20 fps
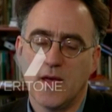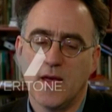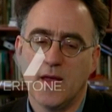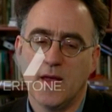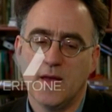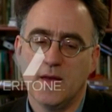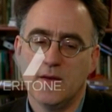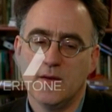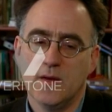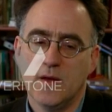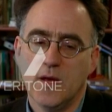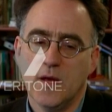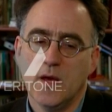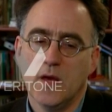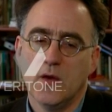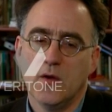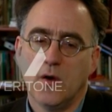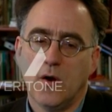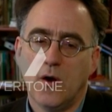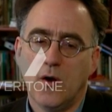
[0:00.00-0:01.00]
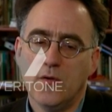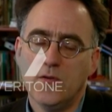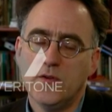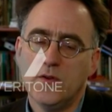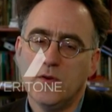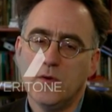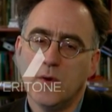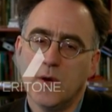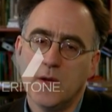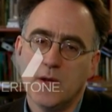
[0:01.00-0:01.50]
And
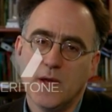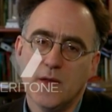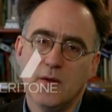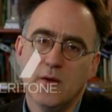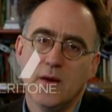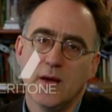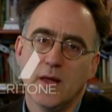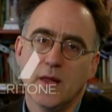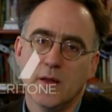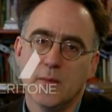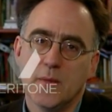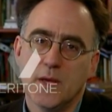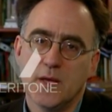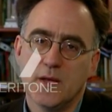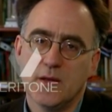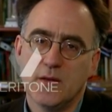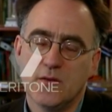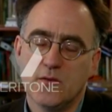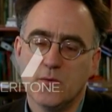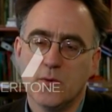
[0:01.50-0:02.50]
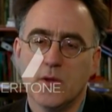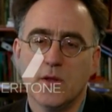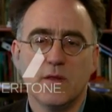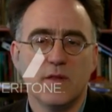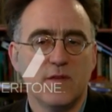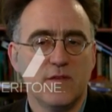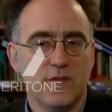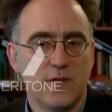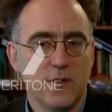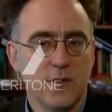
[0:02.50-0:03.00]
also, another element is really
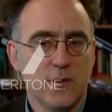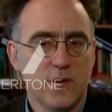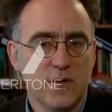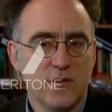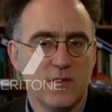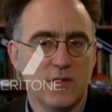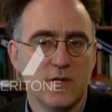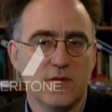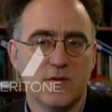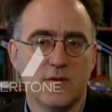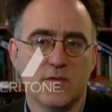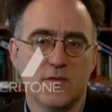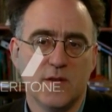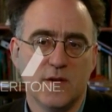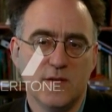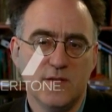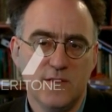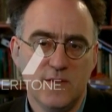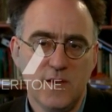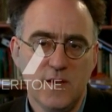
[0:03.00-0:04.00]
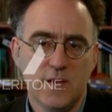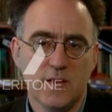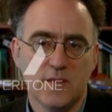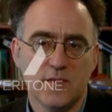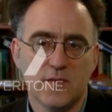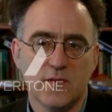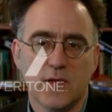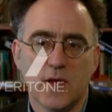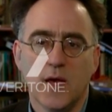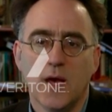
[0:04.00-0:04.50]
the seriousness of the
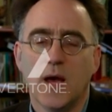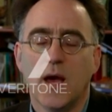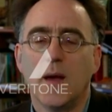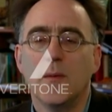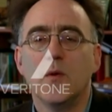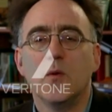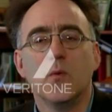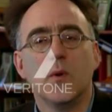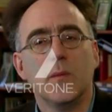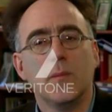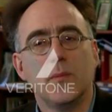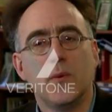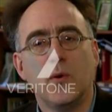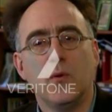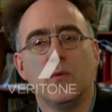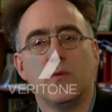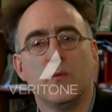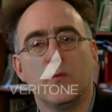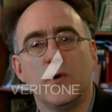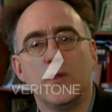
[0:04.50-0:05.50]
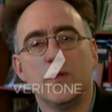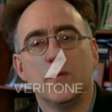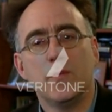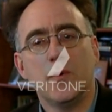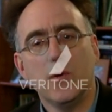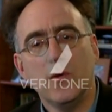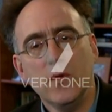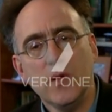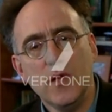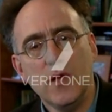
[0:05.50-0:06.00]
disease. I mean, when, pol when the
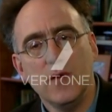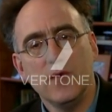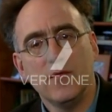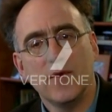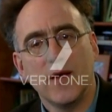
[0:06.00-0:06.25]
polio